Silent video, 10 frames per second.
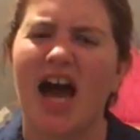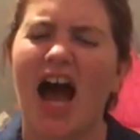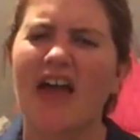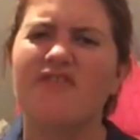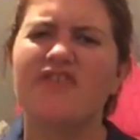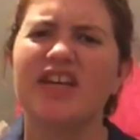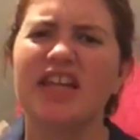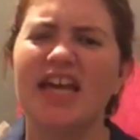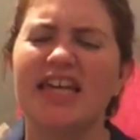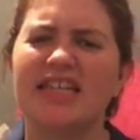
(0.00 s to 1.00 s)
I feel
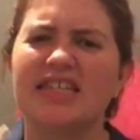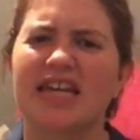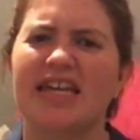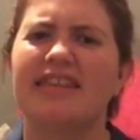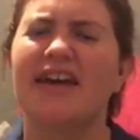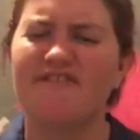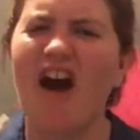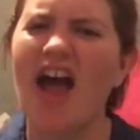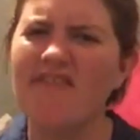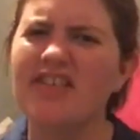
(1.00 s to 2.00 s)
like it's like, that 5
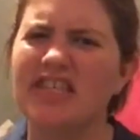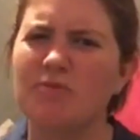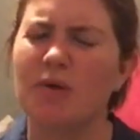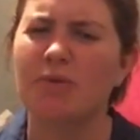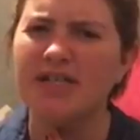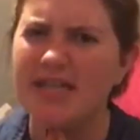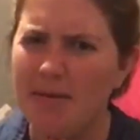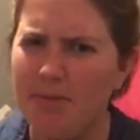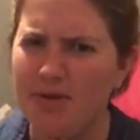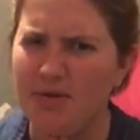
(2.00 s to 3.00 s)
is the one where
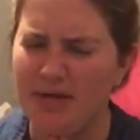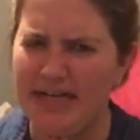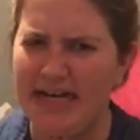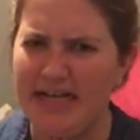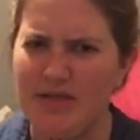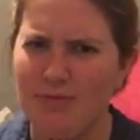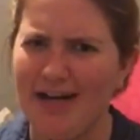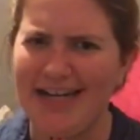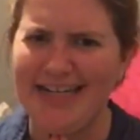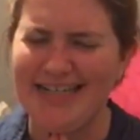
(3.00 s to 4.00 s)
Dumbledore dies,
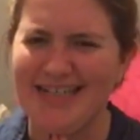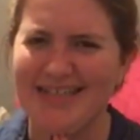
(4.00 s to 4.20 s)
right?